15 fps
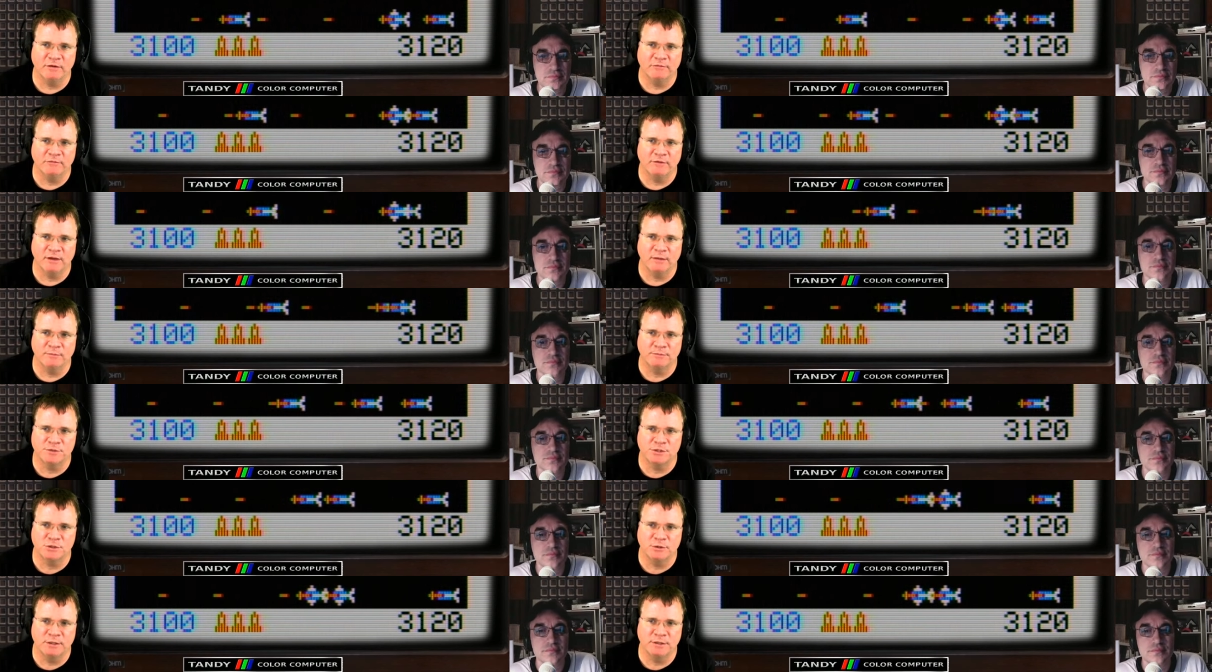Speaker 1: of um,
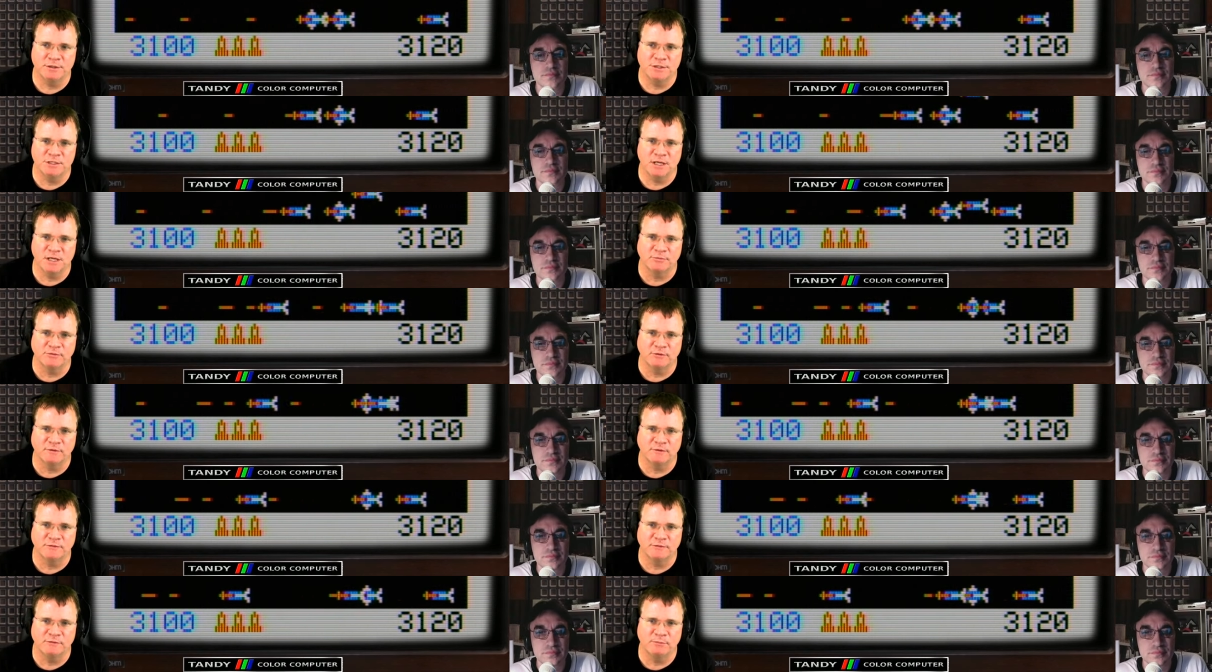shooting ships. So
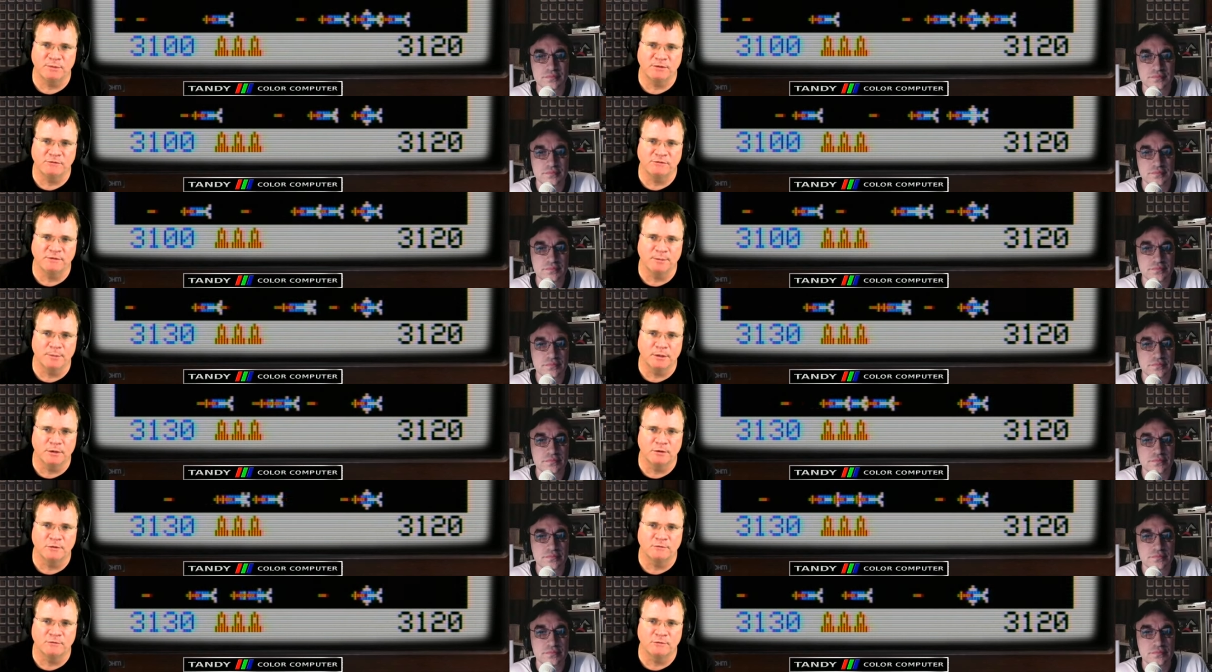this would be
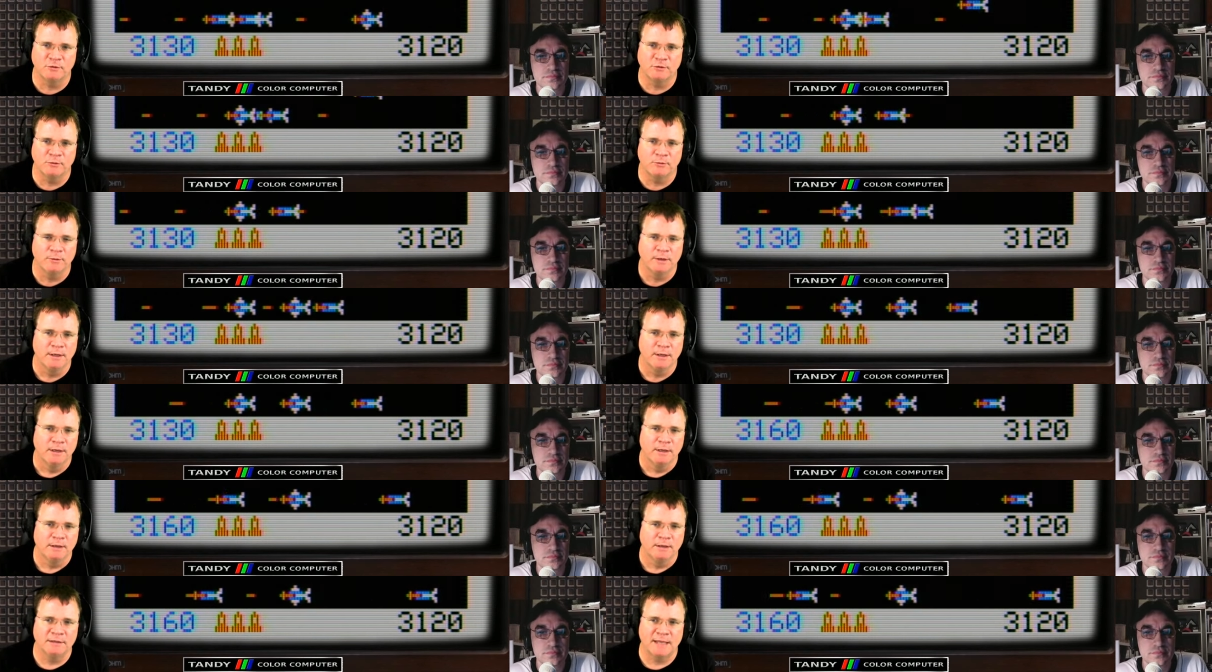similar to
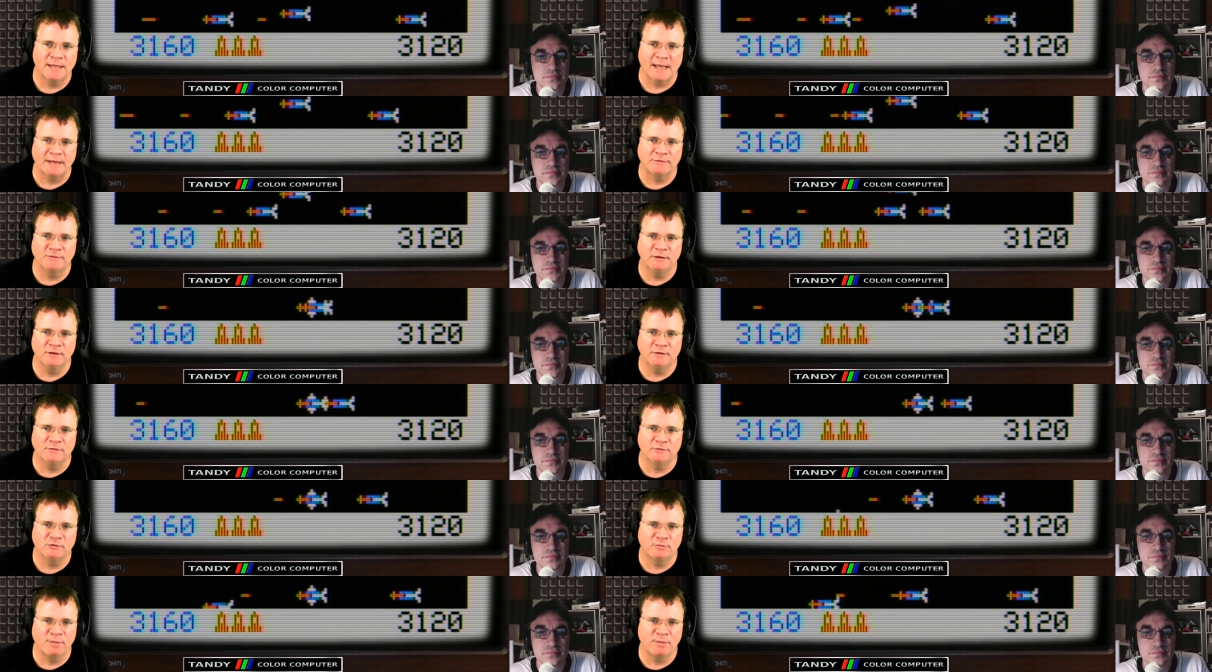
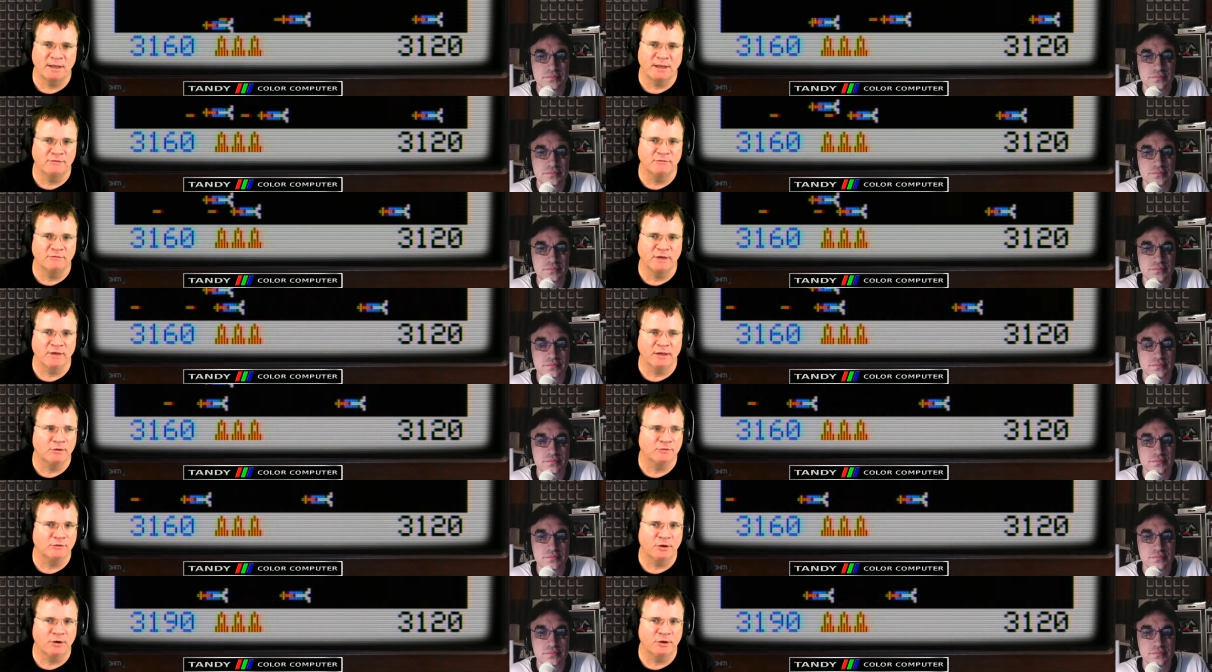Galaxians or Space Invaders.